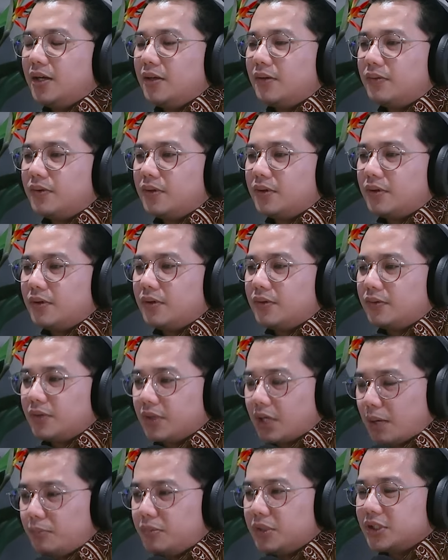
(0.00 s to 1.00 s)
for
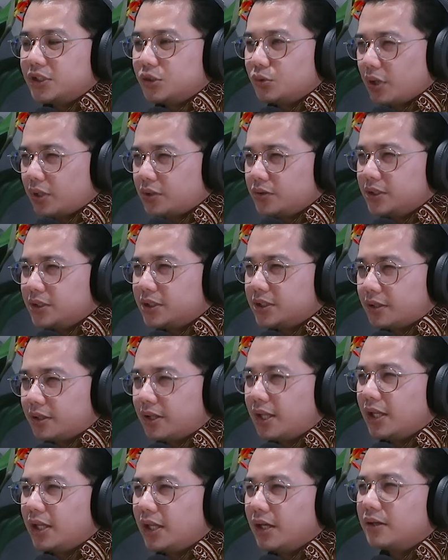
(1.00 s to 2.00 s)
the companies to actually start
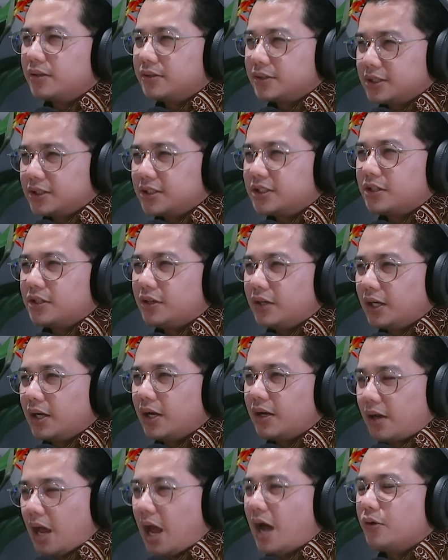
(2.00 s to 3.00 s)
thinking and considering
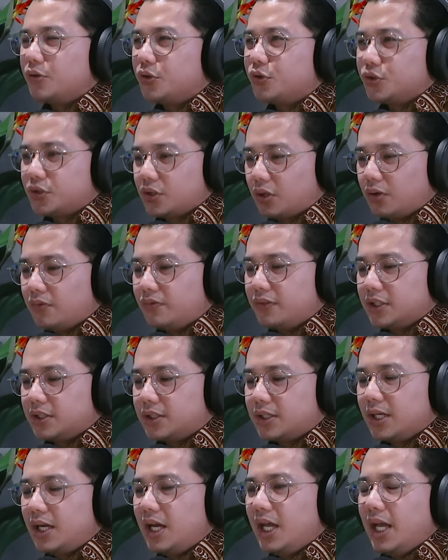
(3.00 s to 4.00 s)
on how to solve
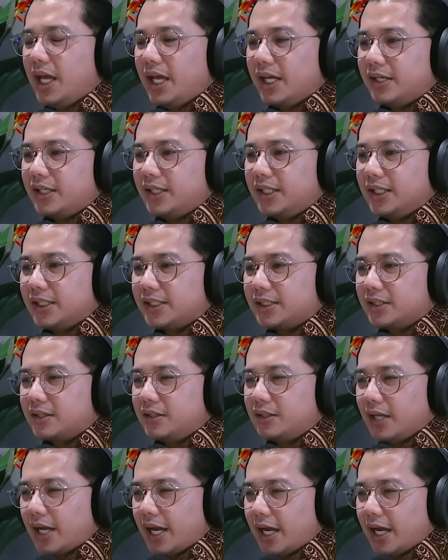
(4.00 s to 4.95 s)
the